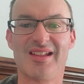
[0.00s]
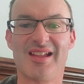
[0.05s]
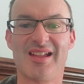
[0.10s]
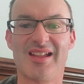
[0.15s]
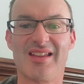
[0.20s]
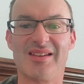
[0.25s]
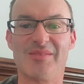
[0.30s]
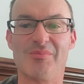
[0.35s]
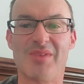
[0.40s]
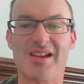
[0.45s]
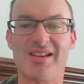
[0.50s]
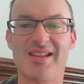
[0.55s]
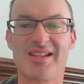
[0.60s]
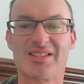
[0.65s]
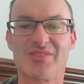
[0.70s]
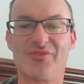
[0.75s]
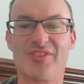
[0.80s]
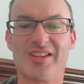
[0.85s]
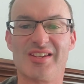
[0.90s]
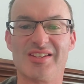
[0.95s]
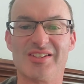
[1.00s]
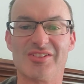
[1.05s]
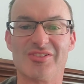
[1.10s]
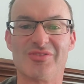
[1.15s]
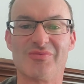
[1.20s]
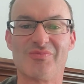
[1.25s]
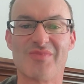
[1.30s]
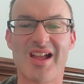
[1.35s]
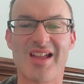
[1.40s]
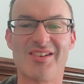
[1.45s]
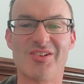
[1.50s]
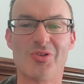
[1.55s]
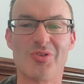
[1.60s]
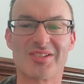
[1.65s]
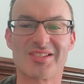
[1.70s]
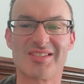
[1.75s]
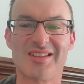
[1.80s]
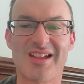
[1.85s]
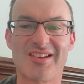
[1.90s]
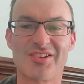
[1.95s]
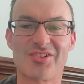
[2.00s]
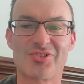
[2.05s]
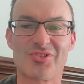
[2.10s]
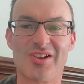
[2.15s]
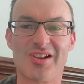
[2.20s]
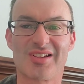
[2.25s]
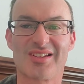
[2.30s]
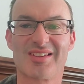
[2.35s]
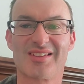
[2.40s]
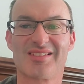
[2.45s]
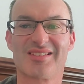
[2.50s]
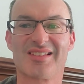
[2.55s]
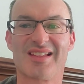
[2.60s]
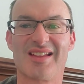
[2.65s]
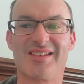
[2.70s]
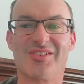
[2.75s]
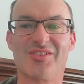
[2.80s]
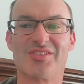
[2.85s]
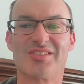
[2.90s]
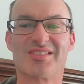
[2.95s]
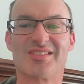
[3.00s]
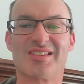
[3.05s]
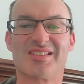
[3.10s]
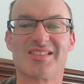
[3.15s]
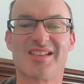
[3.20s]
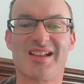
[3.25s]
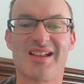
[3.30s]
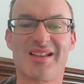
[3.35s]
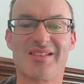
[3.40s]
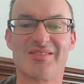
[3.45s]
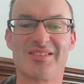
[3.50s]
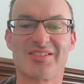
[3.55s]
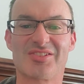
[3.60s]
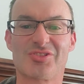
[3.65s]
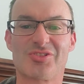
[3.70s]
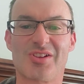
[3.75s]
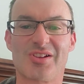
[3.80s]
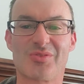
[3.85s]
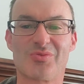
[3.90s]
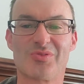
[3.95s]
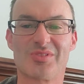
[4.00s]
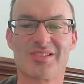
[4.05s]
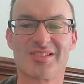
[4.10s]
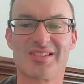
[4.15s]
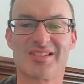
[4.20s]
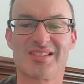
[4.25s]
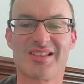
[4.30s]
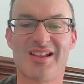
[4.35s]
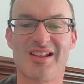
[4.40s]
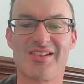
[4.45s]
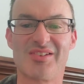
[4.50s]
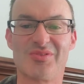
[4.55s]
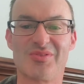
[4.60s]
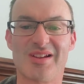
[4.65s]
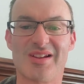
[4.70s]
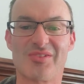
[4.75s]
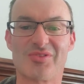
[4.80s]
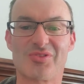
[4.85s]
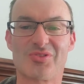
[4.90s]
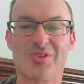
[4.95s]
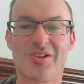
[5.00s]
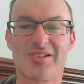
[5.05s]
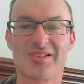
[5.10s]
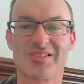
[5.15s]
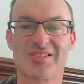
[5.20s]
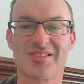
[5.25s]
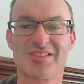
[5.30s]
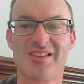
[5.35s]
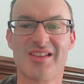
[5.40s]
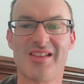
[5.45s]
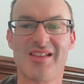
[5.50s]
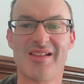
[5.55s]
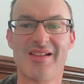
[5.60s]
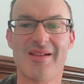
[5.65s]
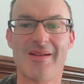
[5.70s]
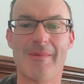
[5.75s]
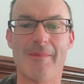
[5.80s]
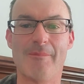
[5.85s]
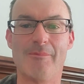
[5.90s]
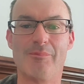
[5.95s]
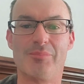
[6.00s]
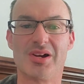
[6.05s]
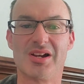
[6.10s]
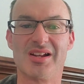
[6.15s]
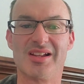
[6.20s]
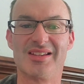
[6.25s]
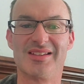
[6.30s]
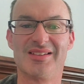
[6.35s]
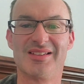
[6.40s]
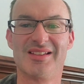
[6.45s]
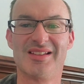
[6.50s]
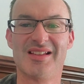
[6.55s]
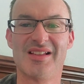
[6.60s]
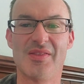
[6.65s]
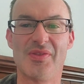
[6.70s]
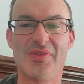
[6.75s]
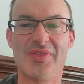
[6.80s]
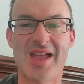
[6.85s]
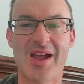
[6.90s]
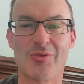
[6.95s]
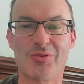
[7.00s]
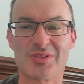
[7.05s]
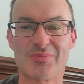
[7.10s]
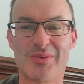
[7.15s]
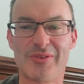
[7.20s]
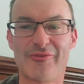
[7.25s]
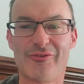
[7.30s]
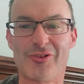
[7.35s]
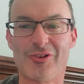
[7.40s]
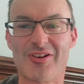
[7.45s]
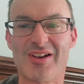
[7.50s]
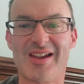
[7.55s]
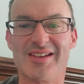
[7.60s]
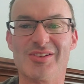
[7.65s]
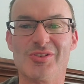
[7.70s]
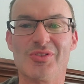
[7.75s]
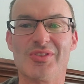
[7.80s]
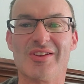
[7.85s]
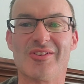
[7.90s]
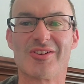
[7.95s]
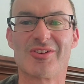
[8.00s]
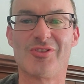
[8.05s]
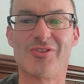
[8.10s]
And in my next video, I know it's not a truck. I know this truck was designed around trucks, but that was before I knew they were